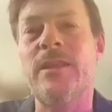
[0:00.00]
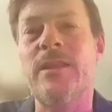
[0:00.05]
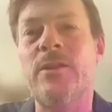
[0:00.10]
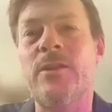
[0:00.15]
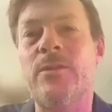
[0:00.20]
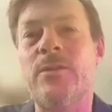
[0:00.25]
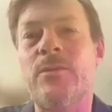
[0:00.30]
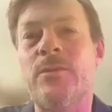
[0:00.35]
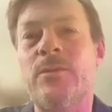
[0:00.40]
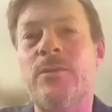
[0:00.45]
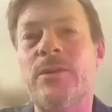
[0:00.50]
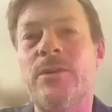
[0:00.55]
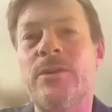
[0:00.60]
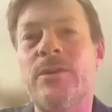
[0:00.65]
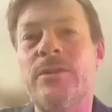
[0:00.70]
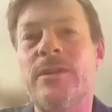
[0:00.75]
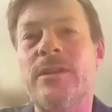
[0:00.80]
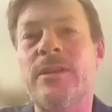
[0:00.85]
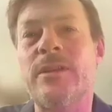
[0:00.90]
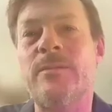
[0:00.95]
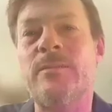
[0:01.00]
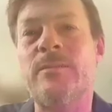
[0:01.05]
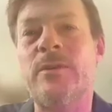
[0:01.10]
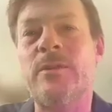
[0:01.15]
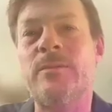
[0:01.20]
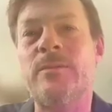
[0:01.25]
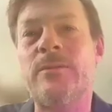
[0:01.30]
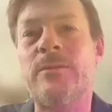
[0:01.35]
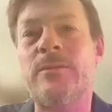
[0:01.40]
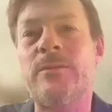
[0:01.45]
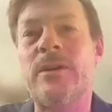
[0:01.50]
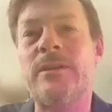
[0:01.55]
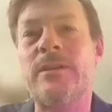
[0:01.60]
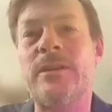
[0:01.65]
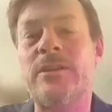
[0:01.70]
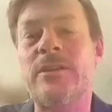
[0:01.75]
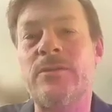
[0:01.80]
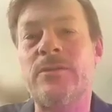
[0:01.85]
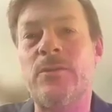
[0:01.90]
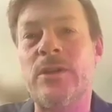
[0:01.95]
they go to work, they come home, they
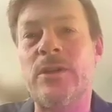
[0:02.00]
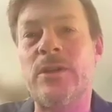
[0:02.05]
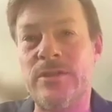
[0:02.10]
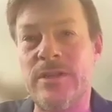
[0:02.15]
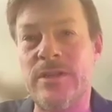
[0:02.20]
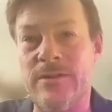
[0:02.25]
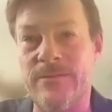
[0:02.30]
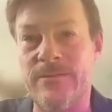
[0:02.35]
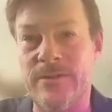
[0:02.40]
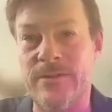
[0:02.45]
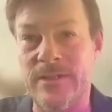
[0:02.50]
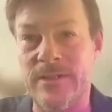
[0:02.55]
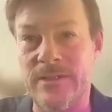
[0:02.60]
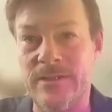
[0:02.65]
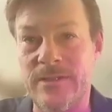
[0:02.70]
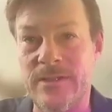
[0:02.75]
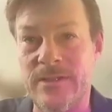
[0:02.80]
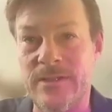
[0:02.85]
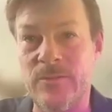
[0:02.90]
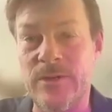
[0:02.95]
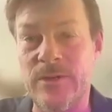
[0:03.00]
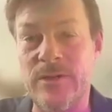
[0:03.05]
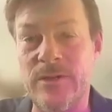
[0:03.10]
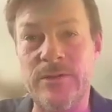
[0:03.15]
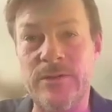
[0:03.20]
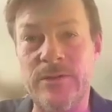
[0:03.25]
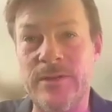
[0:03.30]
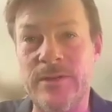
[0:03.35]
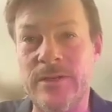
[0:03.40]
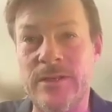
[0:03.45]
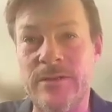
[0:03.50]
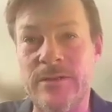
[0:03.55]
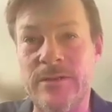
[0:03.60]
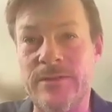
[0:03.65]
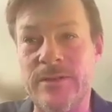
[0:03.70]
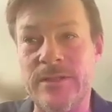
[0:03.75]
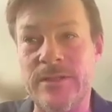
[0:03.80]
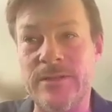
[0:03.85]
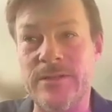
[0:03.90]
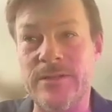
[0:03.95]
watch Netflix, and we all know what
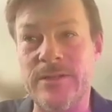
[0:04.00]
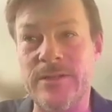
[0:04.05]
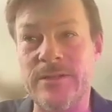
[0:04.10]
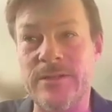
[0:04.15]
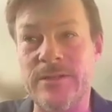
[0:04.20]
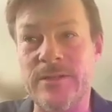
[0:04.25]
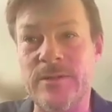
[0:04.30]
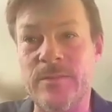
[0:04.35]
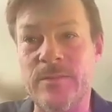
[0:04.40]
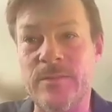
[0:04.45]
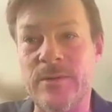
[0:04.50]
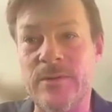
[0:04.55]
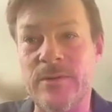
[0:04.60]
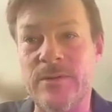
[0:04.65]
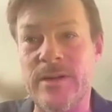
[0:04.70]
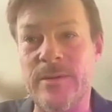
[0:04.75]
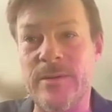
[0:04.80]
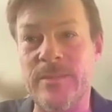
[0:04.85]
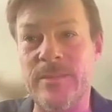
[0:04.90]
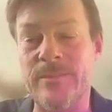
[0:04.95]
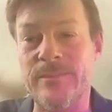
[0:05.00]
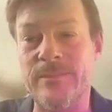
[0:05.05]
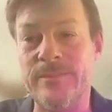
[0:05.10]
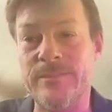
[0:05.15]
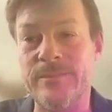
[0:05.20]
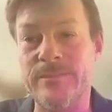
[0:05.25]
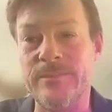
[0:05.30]
Netflix is. It's a program,